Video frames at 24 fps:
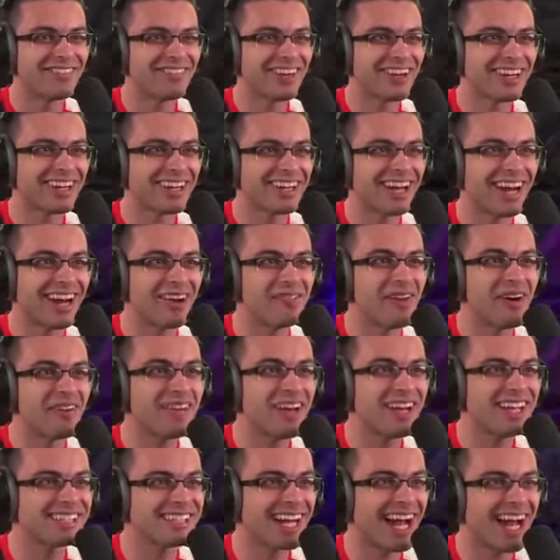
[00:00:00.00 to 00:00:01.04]
I figured Bro, it out. My
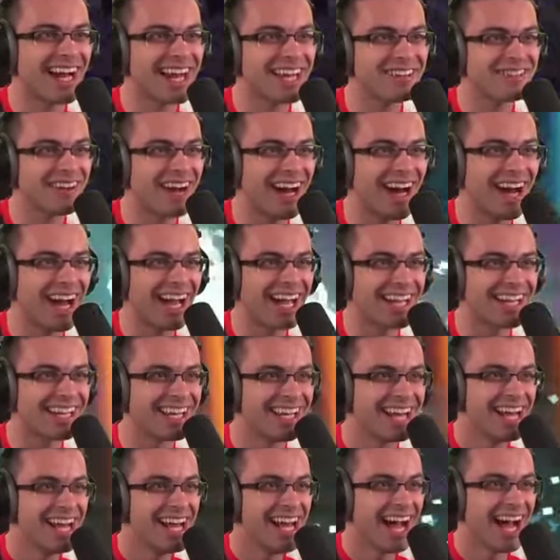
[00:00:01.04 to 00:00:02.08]
man's too much behind.
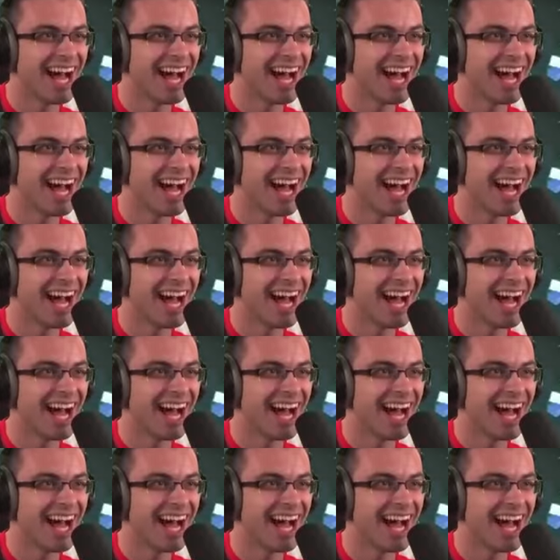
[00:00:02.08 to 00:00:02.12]
mayhem.